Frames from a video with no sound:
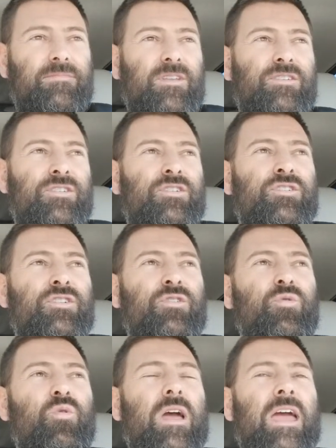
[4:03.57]
to
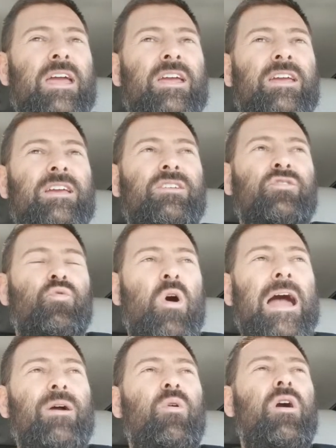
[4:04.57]
do a
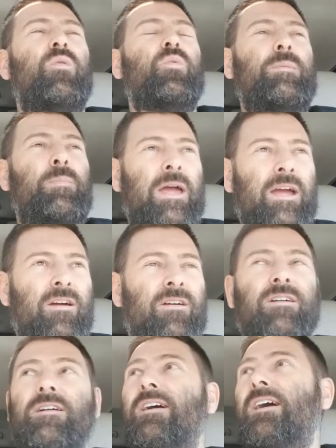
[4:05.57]
drywall repair
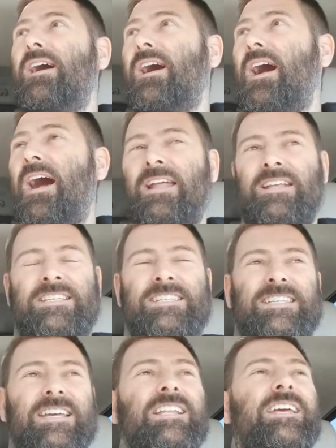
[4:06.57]
on a
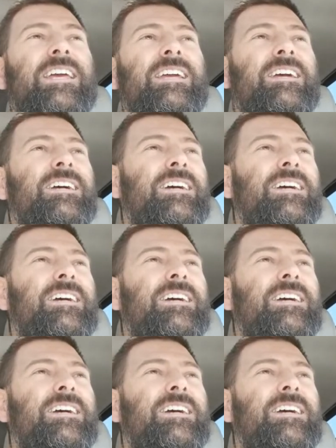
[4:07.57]
ceiling